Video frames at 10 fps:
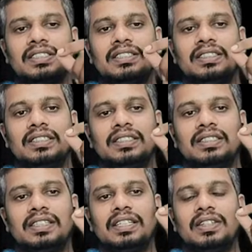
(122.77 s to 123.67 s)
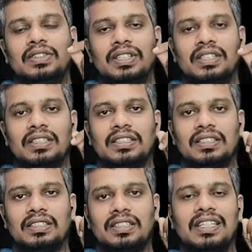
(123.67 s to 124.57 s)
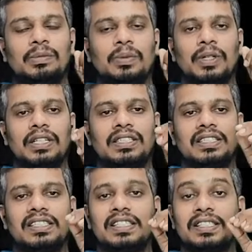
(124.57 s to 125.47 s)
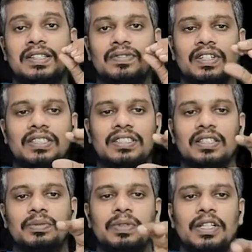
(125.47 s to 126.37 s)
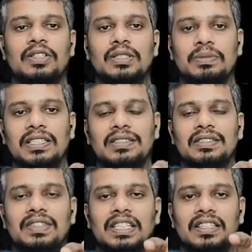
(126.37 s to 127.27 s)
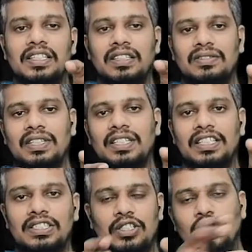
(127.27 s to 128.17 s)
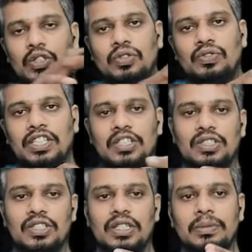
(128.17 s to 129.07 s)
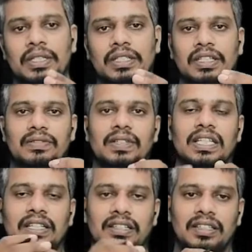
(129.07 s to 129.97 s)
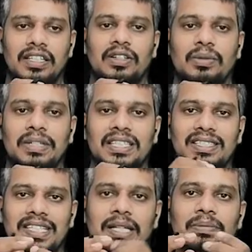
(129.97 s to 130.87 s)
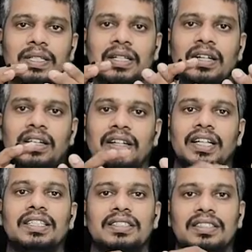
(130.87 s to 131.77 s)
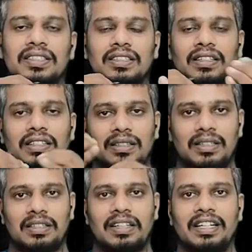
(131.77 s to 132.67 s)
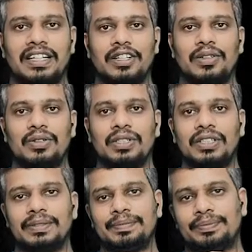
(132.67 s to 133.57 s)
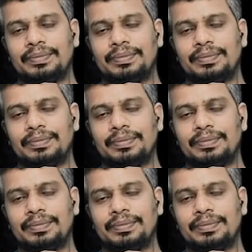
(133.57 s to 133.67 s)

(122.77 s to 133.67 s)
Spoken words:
just read out the net polarization as a function of frequency, because we can convert this into frequency domain, then we can read out, because time is related to the